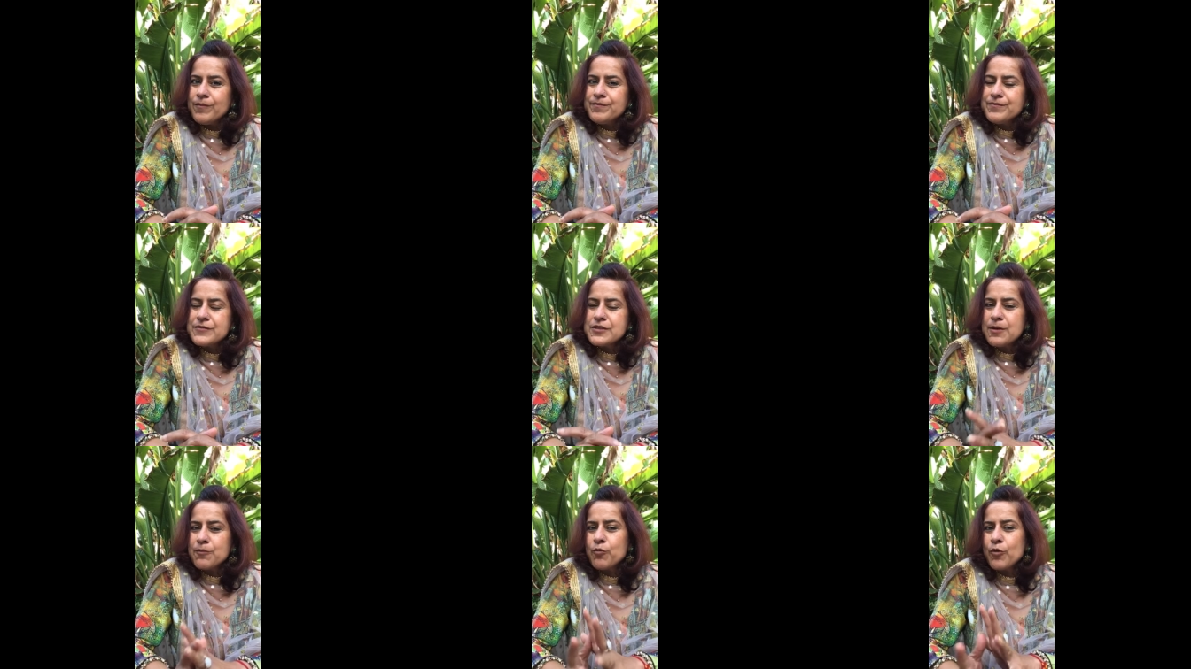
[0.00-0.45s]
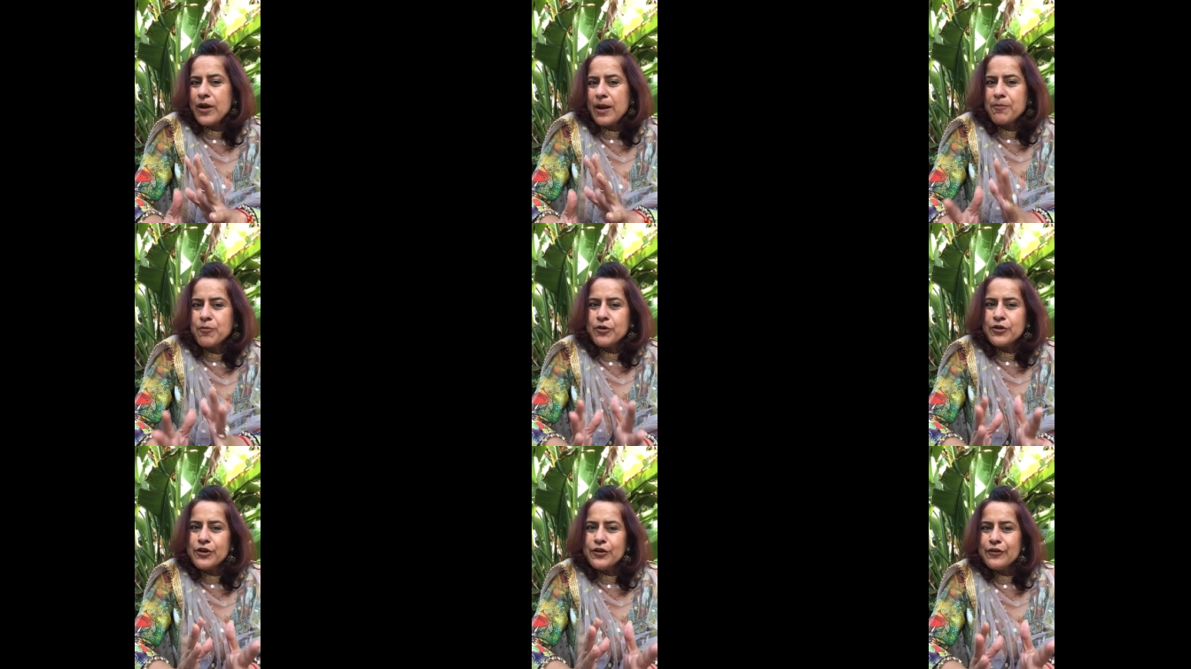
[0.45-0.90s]
So what I'm
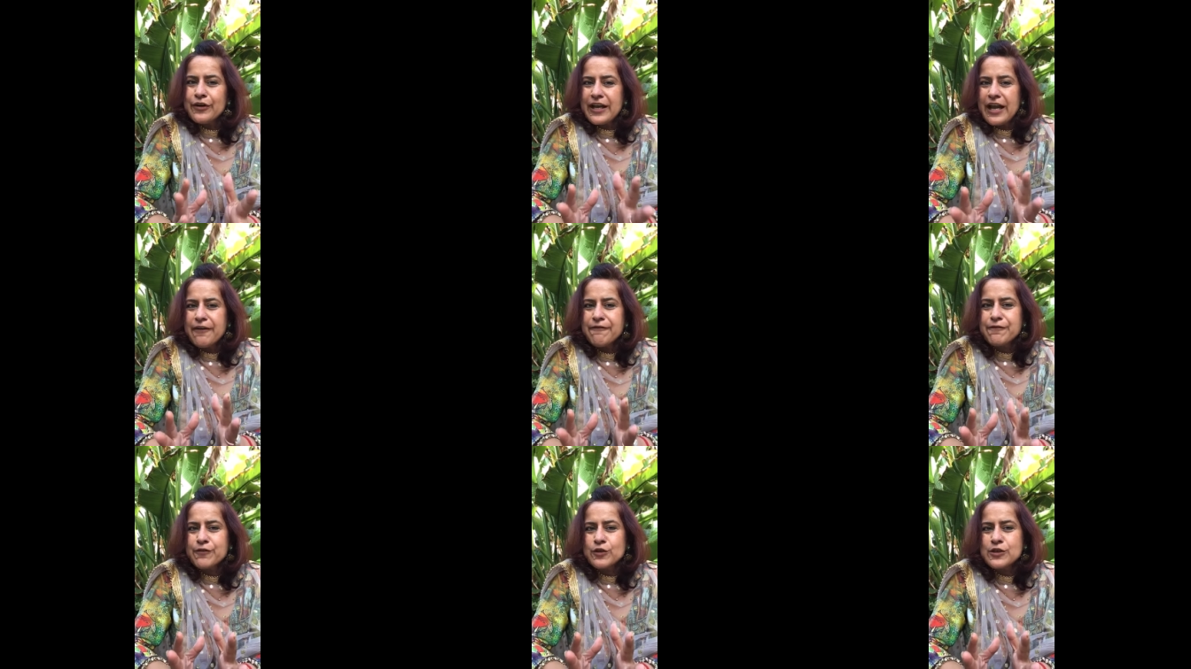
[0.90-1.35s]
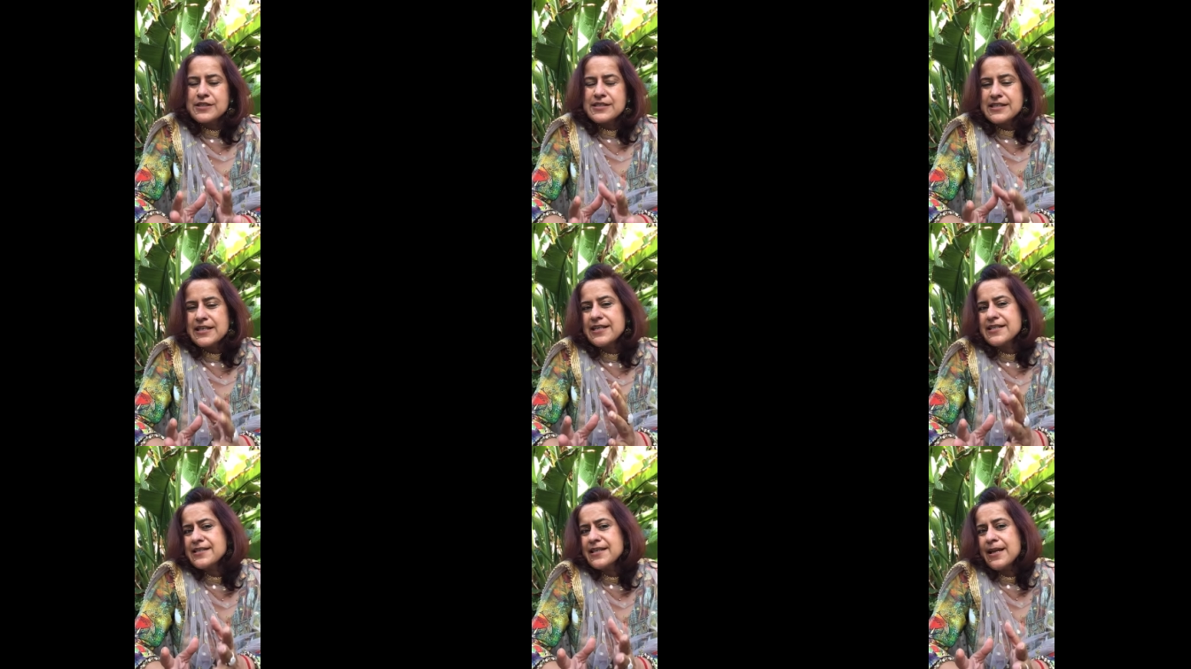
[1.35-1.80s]
going to look at first
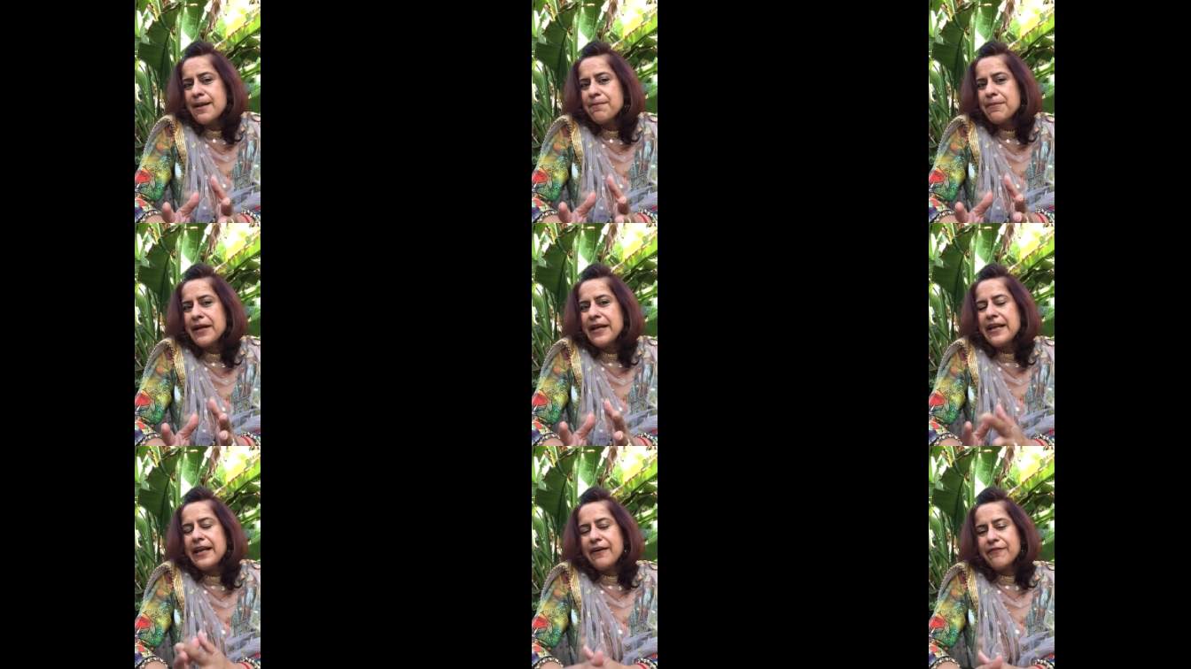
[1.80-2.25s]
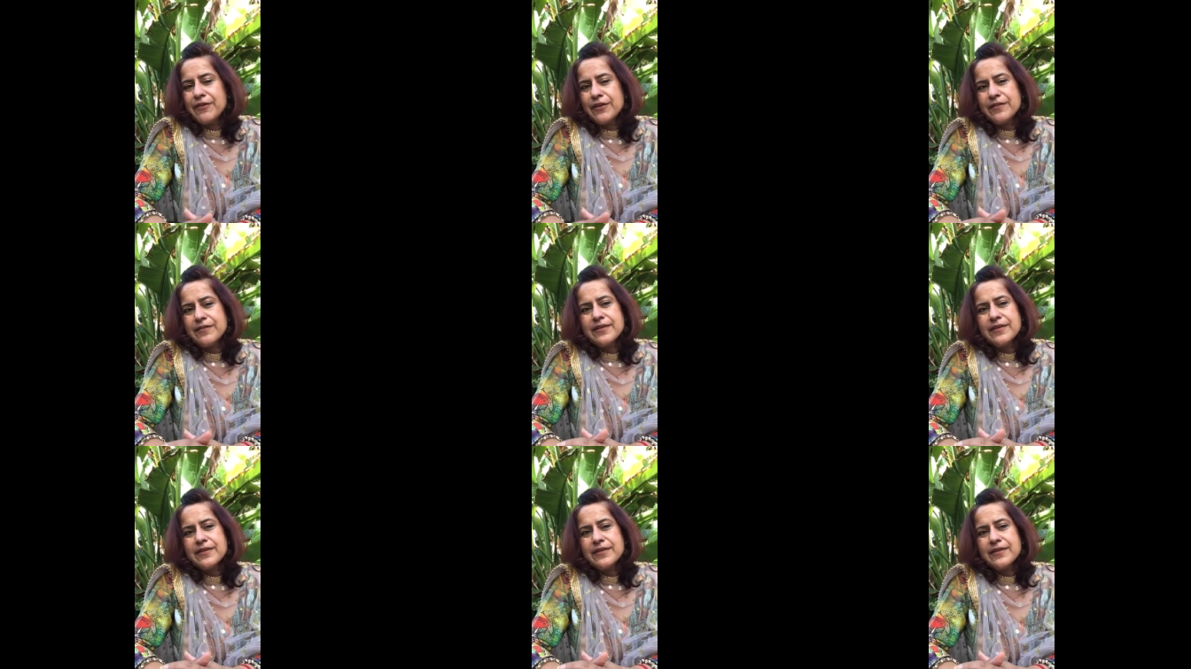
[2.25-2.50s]
is the number 11.